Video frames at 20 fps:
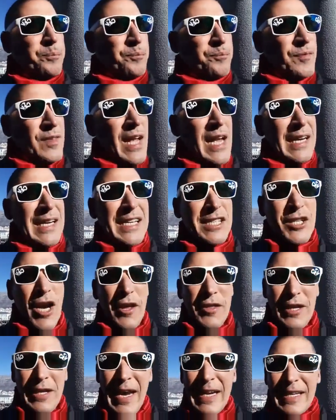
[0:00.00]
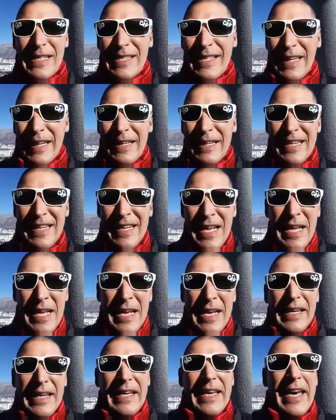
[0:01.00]
Let's go to the next thing.
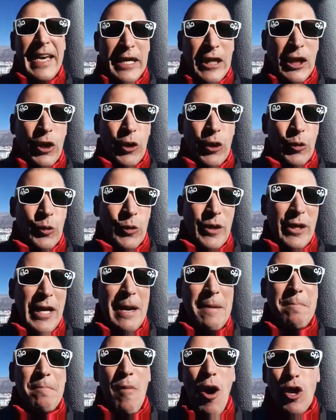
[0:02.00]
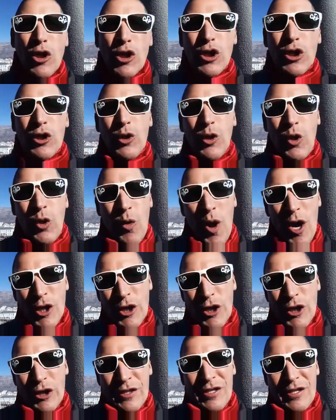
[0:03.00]
EQ, emotional
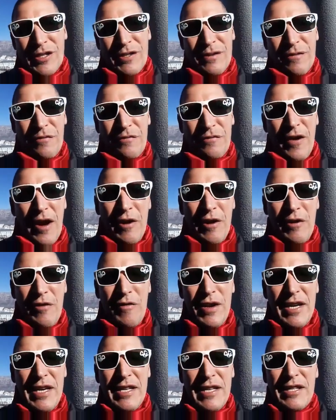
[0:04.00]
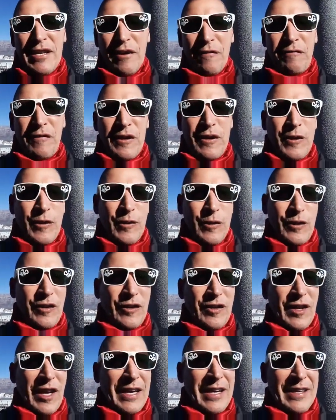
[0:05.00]
quotient. Very difficult
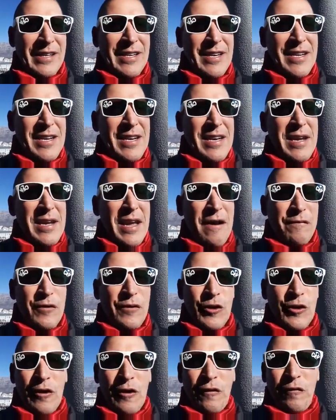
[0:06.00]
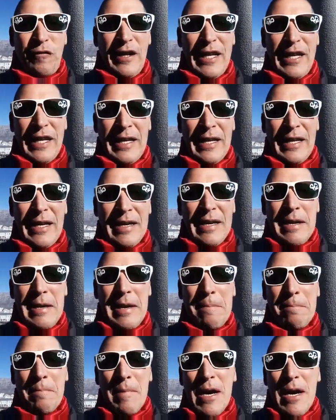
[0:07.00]
thing if you're not feeling
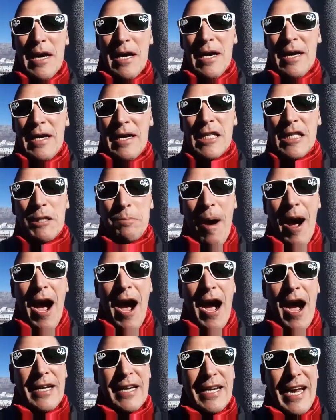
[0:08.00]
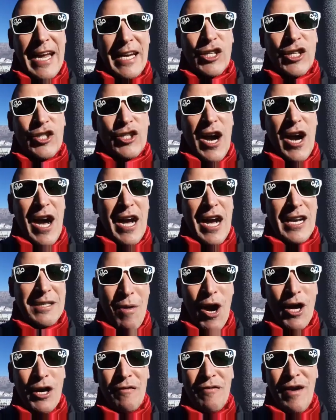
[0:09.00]
inspired and energized and
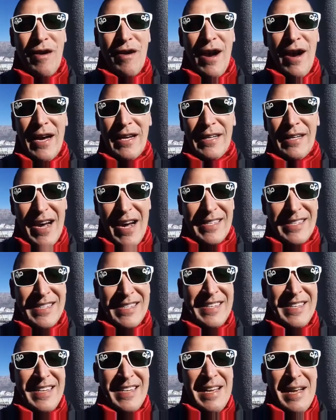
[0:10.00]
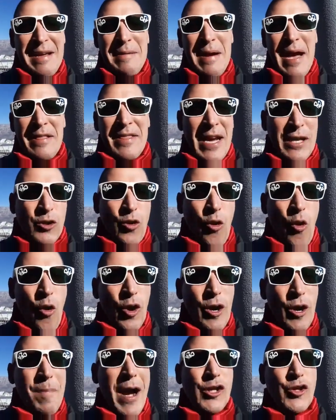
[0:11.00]
motivated, right? And that's all
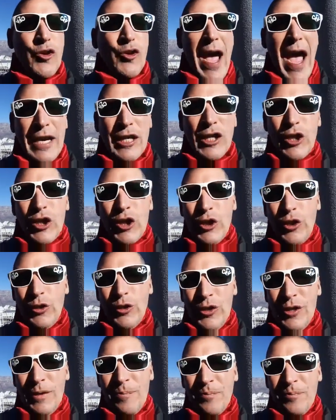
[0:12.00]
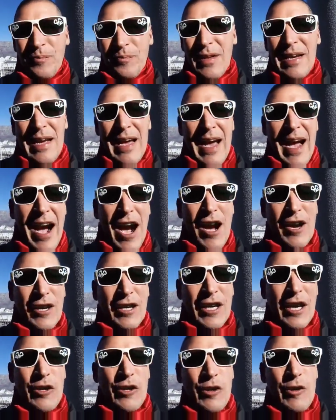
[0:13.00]
about your attitude. How
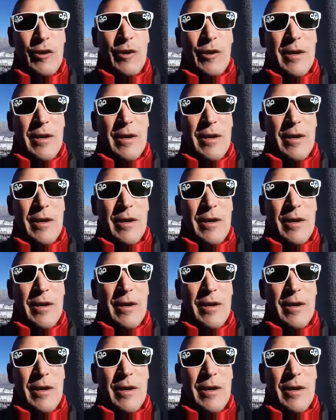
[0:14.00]
can you